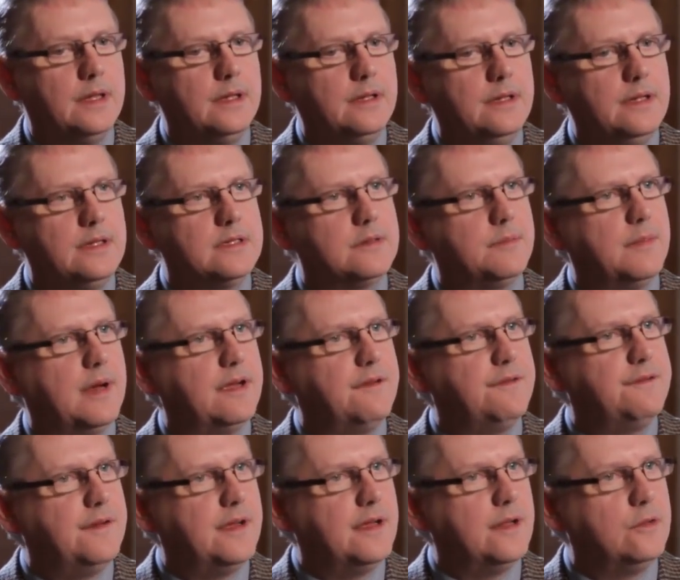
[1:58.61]
These are my
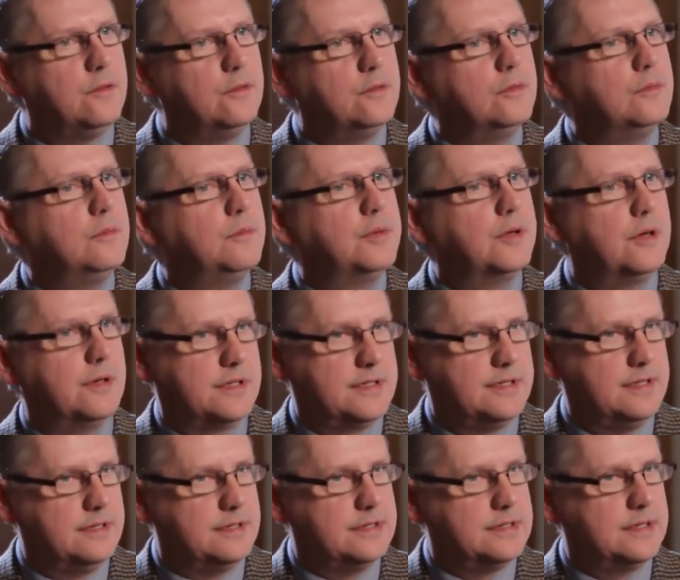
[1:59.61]
fellow
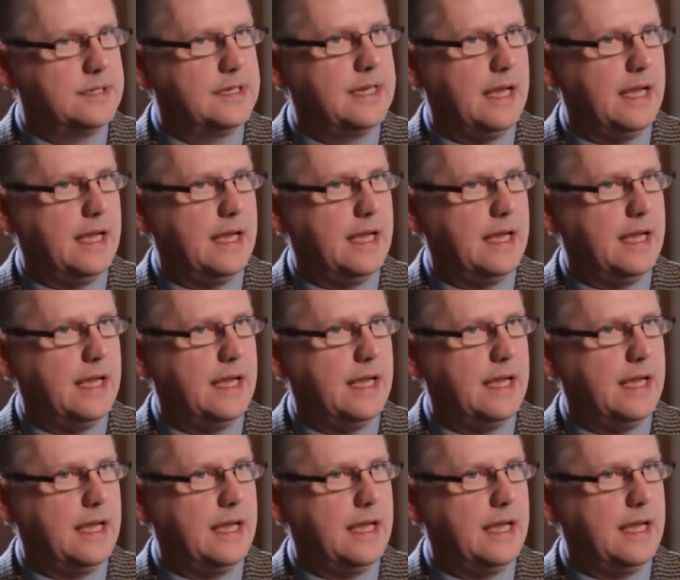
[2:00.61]
Protestants,